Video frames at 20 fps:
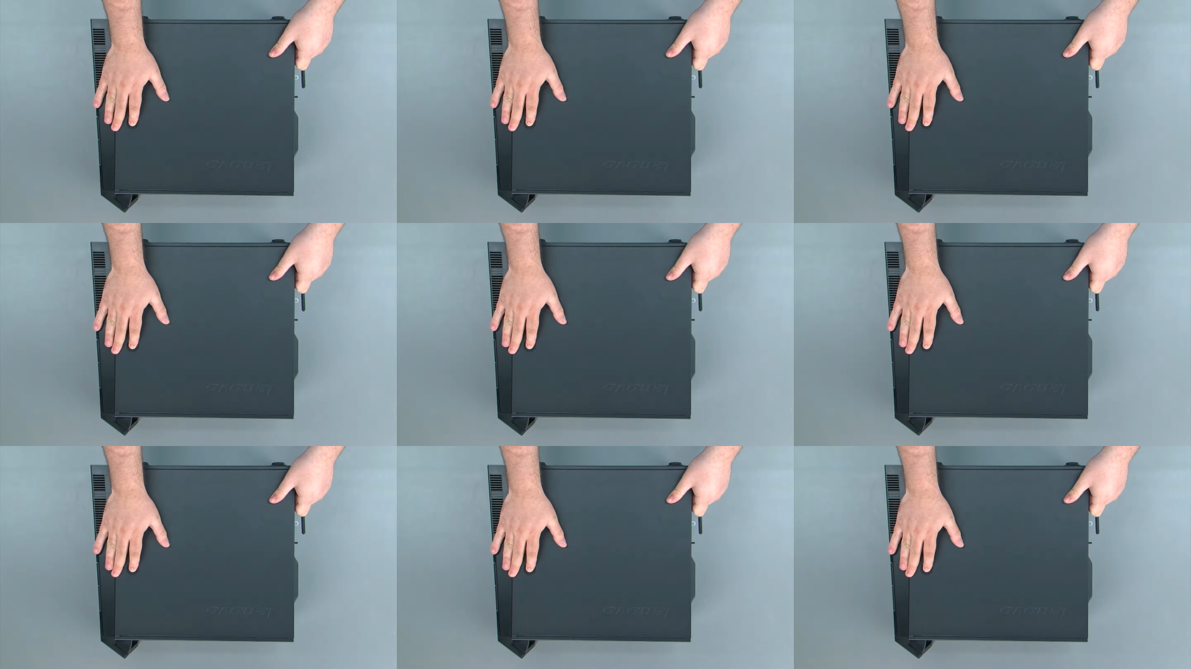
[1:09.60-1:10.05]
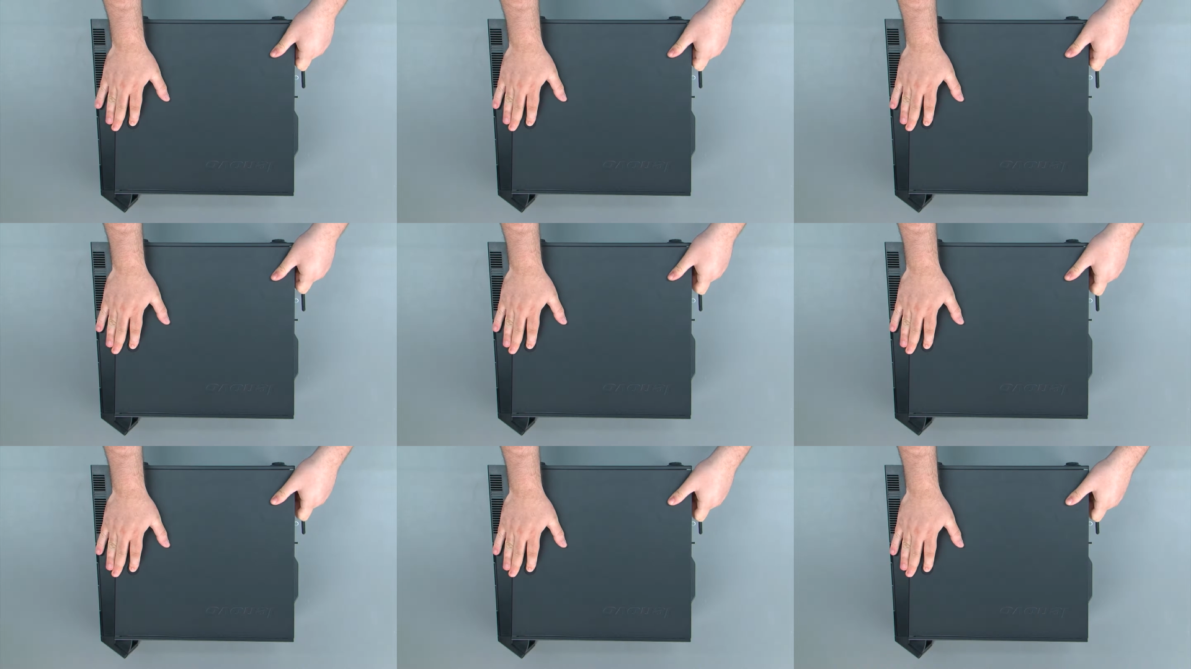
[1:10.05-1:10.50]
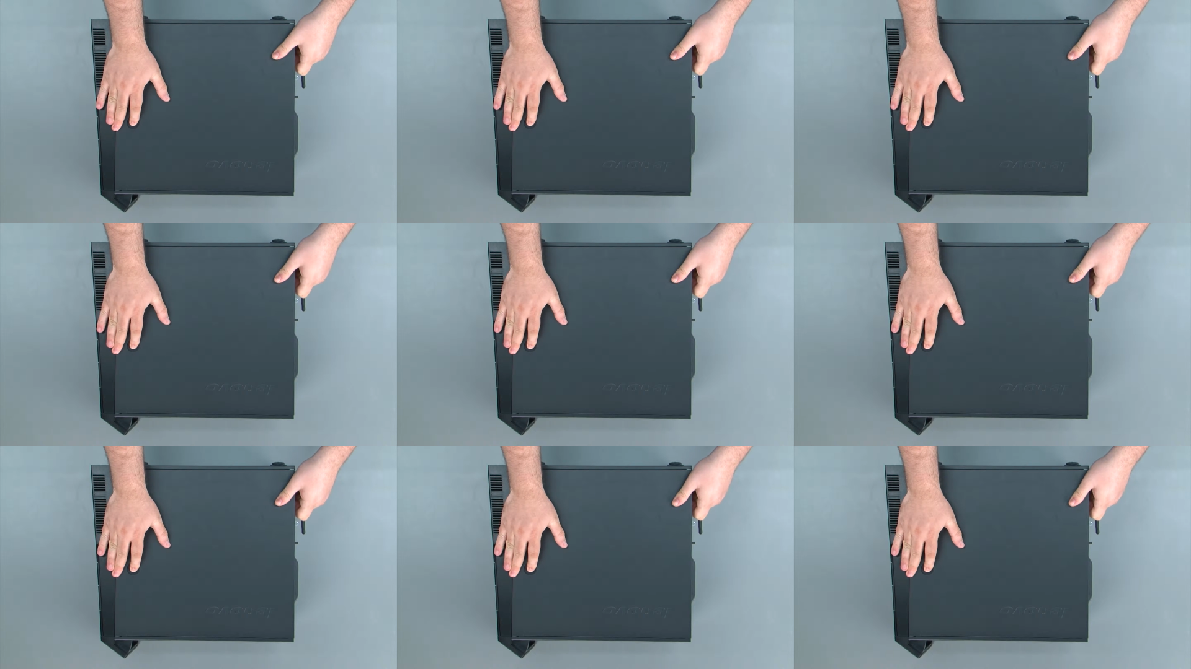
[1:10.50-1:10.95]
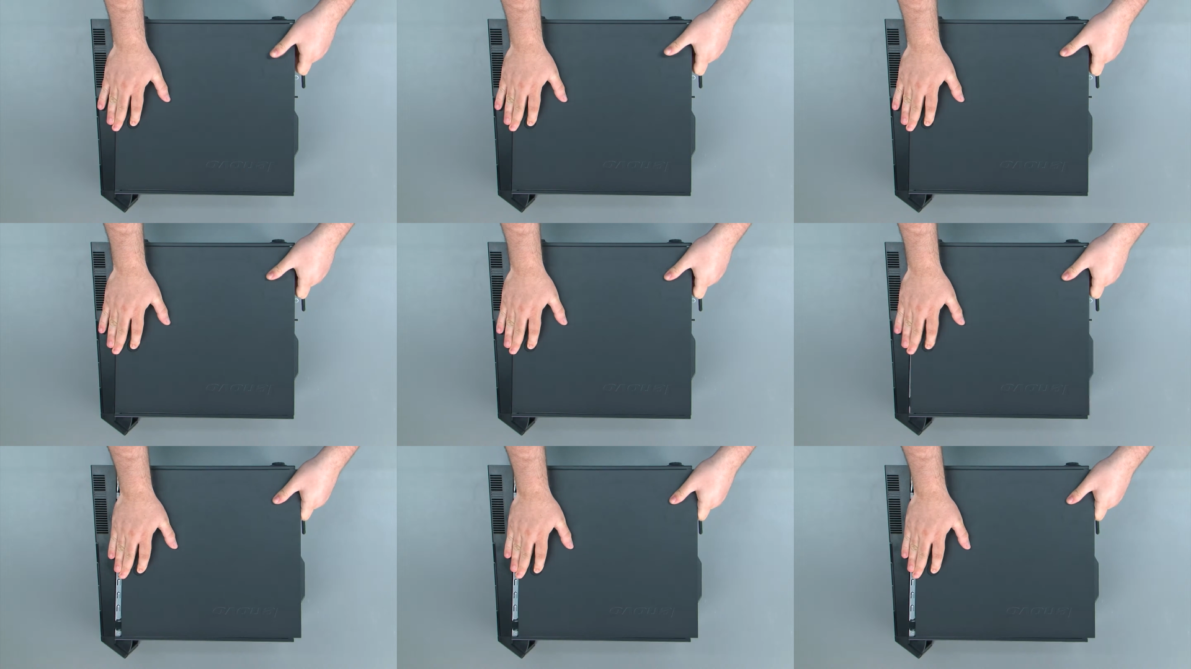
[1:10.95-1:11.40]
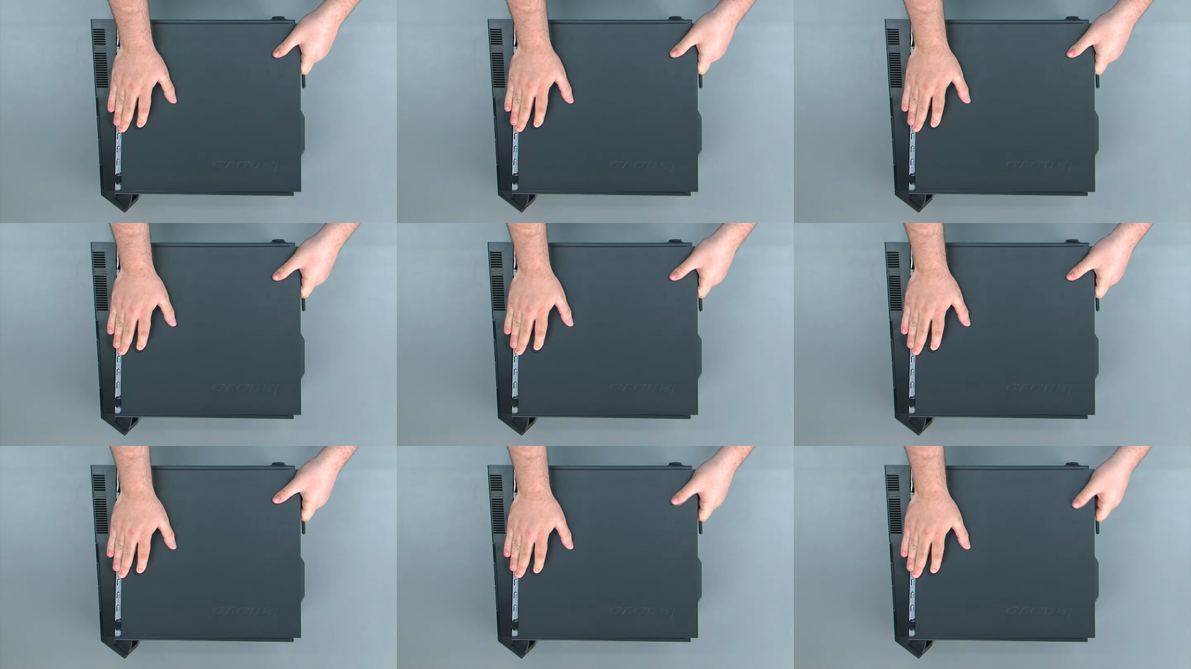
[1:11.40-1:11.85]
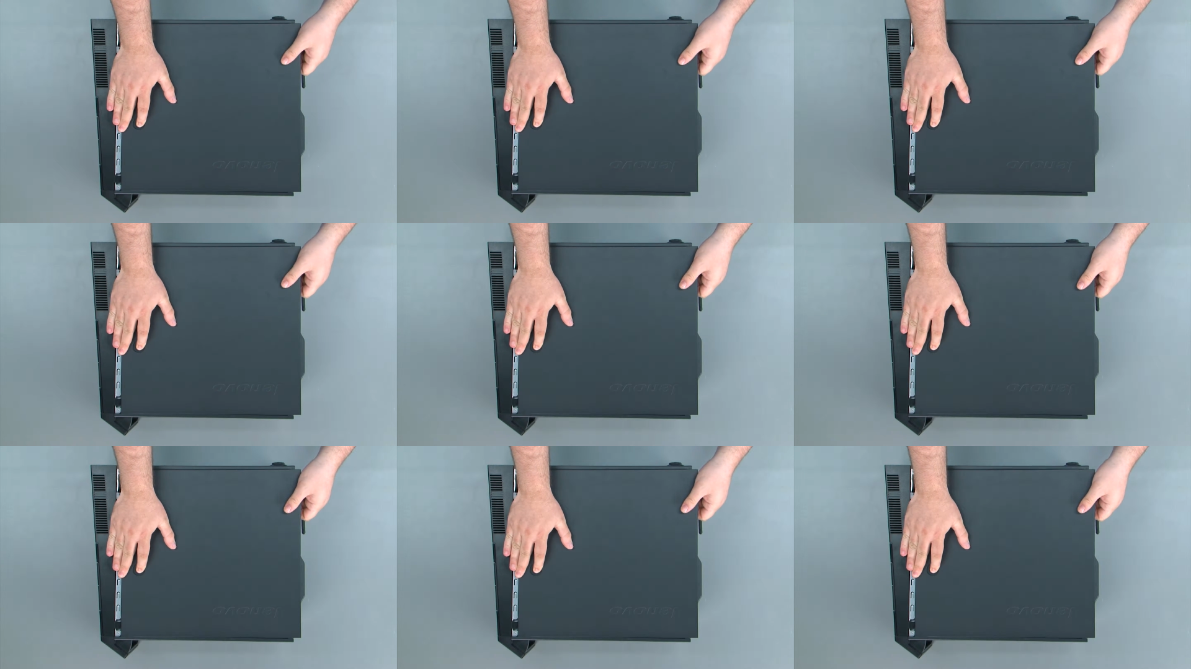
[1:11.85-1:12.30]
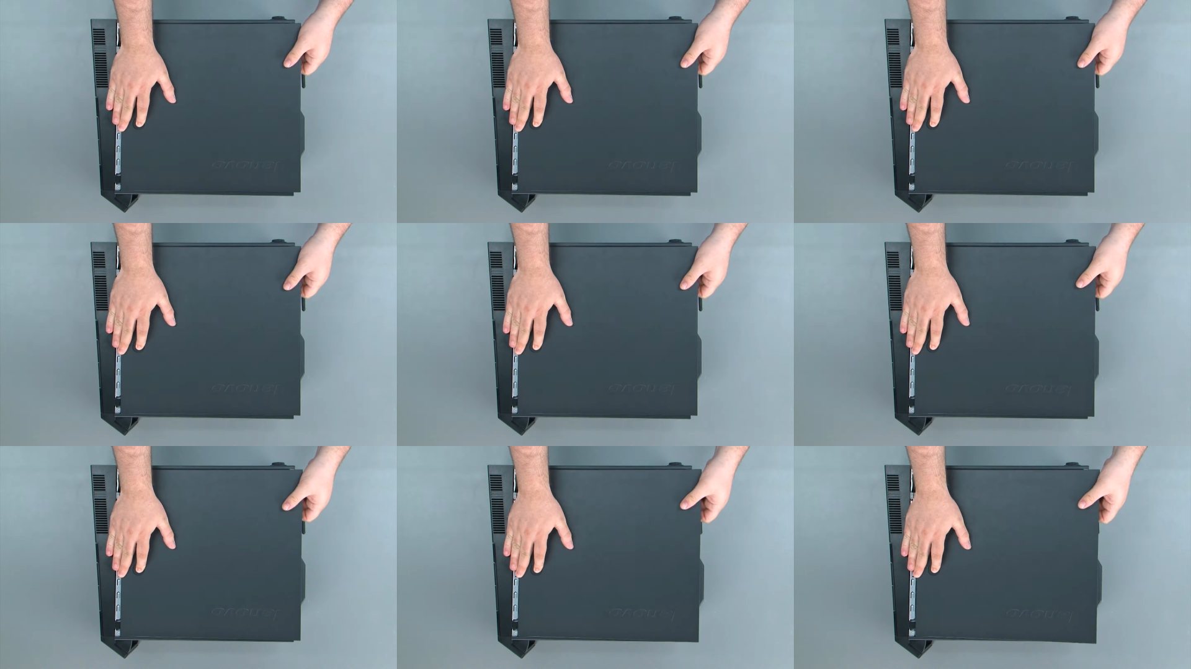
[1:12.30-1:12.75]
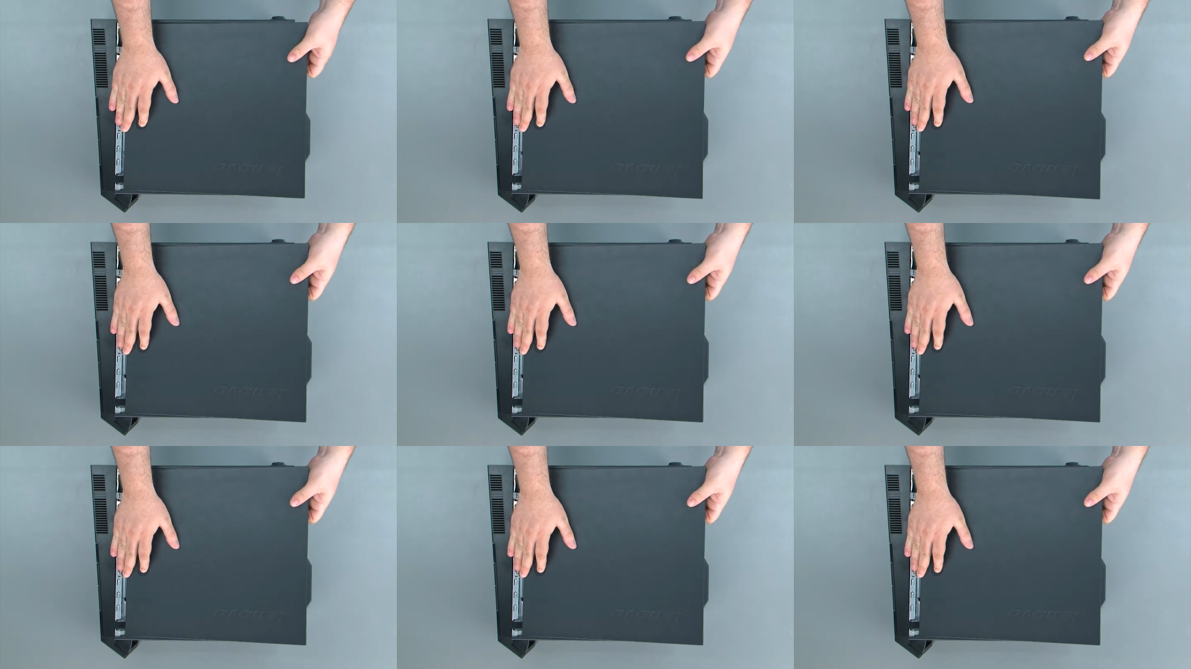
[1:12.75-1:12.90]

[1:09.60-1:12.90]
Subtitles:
[unreadable: no face in view]